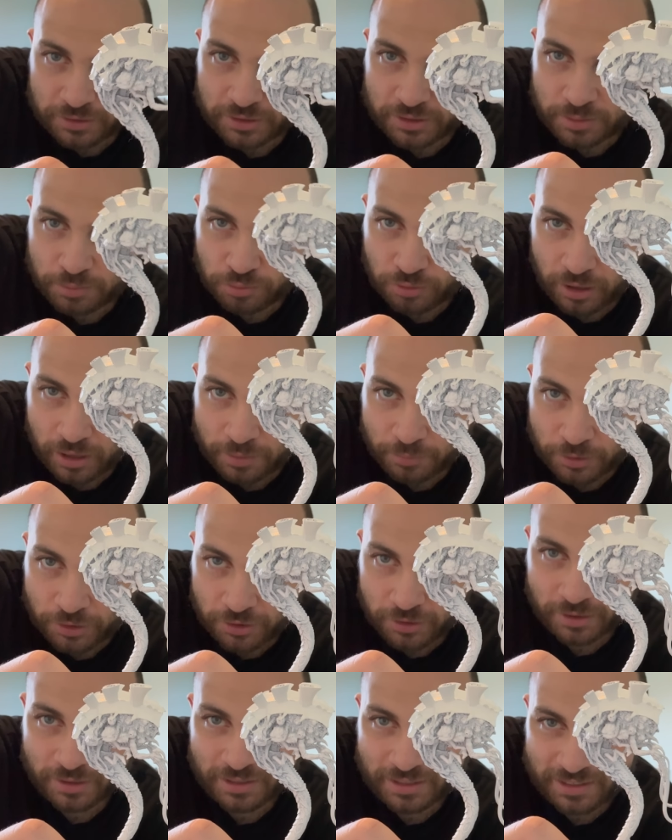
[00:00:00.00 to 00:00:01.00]
to the
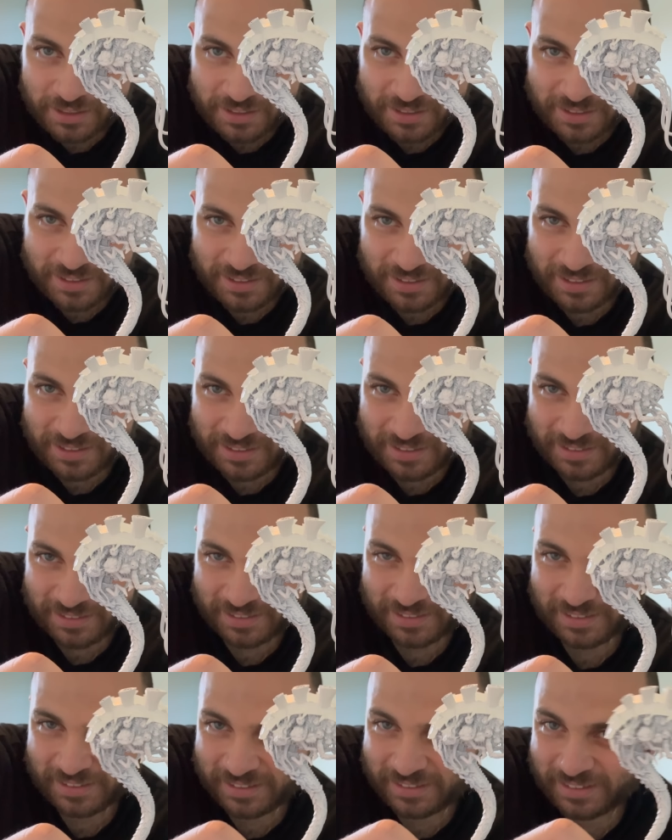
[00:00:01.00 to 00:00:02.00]
primer.
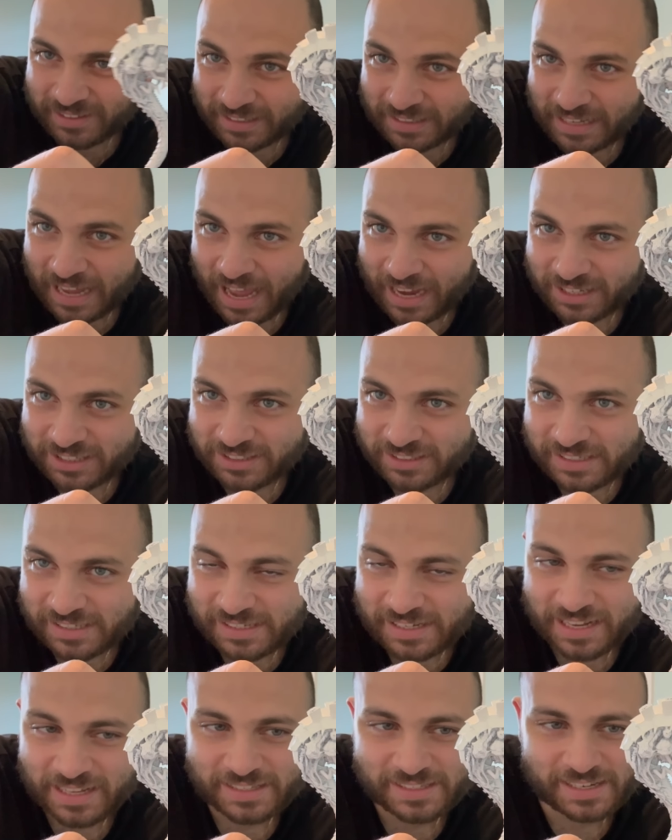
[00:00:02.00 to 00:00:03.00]
Like, actually
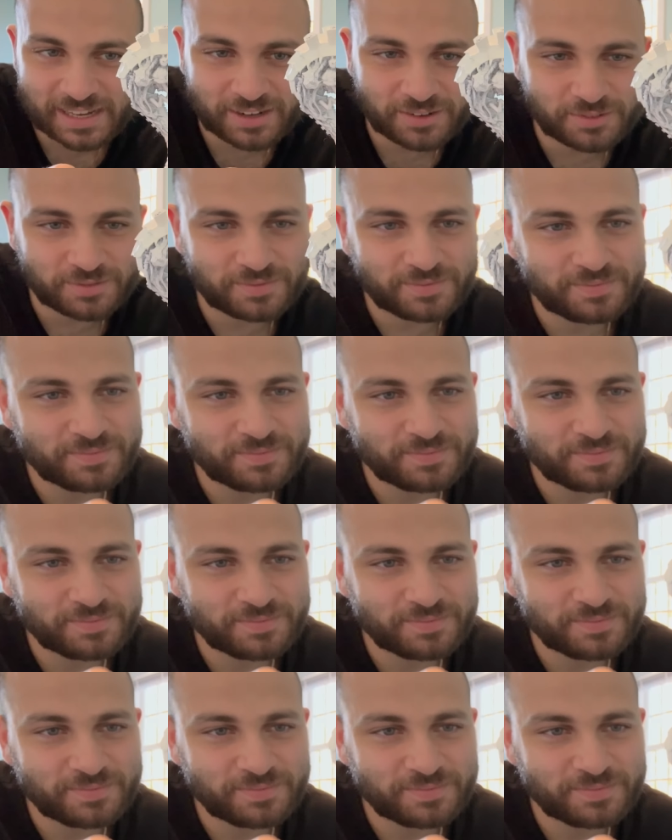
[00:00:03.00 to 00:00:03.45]
stands out.